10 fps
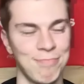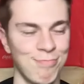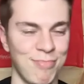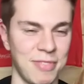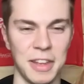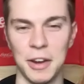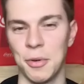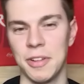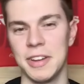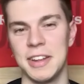I know, but if
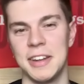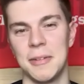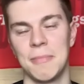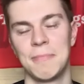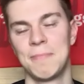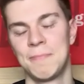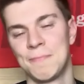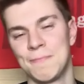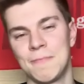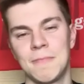you put a guy
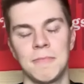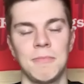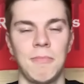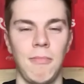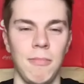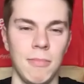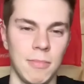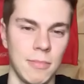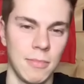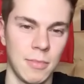that's six seven,
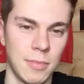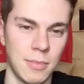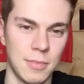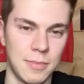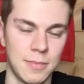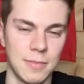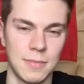it's, it'd be like